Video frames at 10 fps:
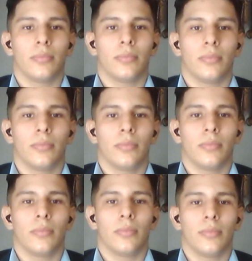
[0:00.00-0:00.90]
Ah,
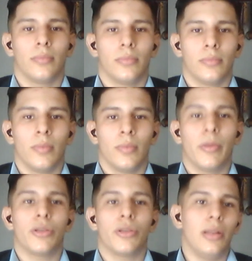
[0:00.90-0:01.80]
okay.
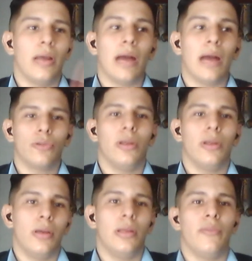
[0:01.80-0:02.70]
Because okay.
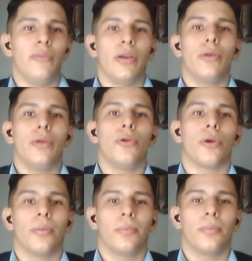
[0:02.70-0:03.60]
he li actually lives
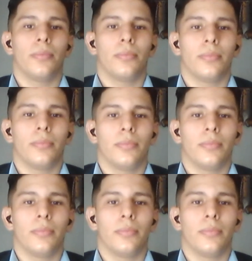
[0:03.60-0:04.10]
in New York.